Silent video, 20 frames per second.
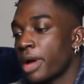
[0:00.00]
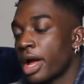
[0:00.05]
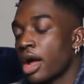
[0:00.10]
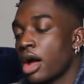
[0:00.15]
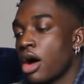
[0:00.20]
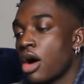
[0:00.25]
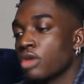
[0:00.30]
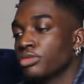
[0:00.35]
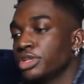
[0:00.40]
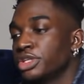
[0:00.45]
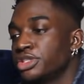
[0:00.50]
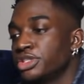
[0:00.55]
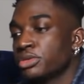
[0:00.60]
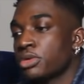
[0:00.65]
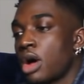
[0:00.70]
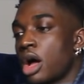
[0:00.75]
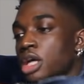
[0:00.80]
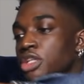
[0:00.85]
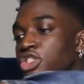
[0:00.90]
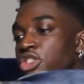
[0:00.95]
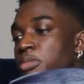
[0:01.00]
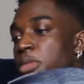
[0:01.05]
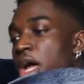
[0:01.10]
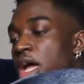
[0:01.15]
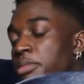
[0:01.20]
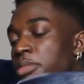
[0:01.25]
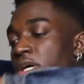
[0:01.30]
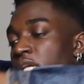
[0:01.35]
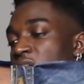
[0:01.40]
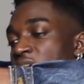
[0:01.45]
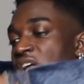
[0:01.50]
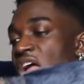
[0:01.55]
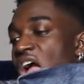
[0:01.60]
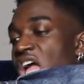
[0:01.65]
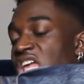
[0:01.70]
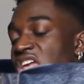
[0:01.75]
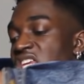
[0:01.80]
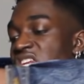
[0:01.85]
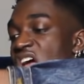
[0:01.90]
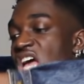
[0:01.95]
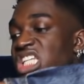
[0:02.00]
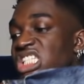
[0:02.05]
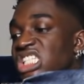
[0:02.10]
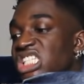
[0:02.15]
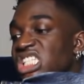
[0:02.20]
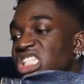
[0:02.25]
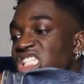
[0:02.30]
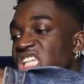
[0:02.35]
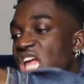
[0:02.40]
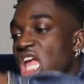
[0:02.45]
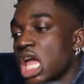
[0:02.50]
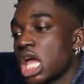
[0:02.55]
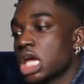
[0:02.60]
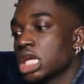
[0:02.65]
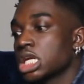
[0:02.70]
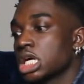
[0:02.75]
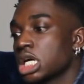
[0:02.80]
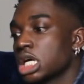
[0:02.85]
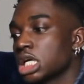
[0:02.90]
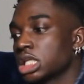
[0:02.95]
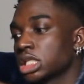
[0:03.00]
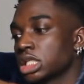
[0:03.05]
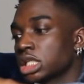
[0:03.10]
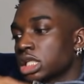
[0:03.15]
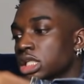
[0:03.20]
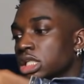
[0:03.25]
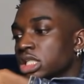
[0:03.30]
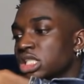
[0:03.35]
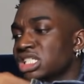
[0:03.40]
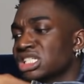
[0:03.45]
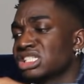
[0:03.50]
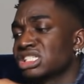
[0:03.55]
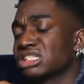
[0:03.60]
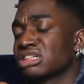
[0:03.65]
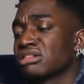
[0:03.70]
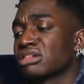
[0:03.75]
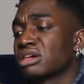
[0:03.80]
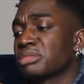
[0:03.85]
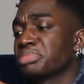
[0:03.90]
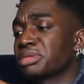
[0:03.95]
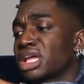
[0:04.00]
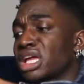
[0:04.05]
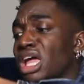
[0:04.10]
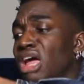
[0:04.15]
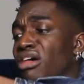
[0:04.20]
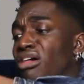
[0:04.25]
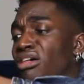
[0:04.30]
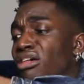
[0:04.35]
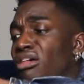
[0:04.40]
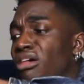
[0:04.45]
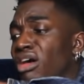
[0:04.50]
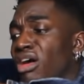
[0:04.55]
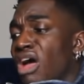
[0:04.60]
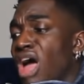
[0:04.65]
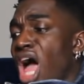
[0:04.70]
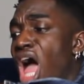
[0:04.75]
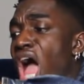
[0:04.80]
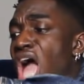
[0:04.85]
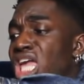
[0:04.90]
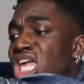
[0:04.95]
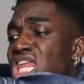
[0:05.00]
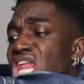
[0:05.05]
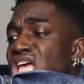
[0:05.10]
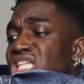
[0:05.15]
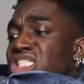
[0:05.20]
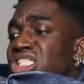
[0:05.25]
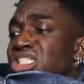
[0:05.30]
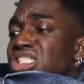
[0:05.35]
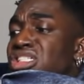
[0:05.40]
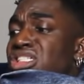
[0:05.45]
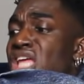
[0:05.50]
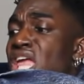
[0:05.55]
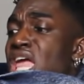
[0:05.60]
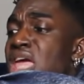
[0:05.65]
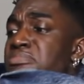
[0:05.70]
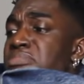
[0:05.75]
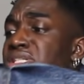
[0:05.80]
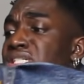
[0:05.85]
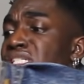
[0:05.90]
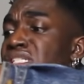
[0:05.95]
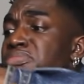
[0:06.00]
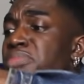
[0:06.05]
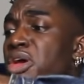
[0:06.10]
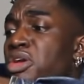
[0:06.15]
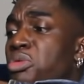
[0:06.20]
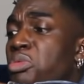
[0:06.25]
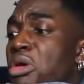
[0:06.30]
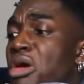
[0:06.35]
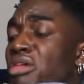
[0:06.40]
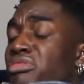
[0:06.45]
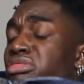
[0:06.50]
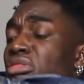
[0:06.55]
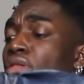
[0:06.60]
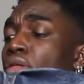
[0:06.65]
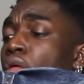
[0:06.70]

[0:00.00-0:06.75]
I only do Aunt Jemima. Like, I cannot stand other syrup. Like, oh, I cannot stand Mrs. Butterworth.